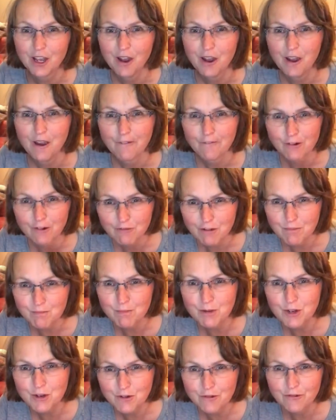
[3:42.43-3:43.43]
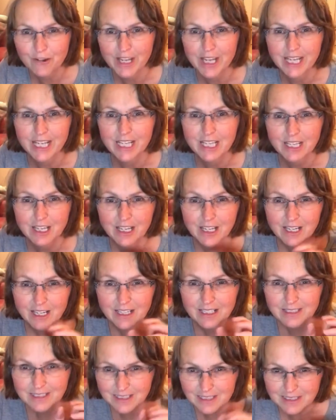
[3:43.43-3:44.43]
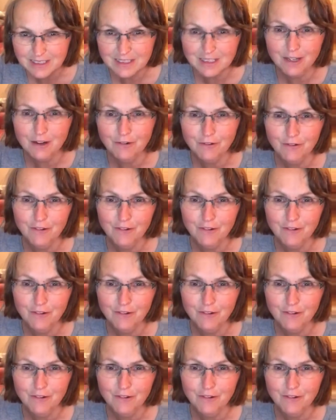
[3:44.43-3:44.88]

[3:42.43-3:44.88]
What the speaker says: for removing stuff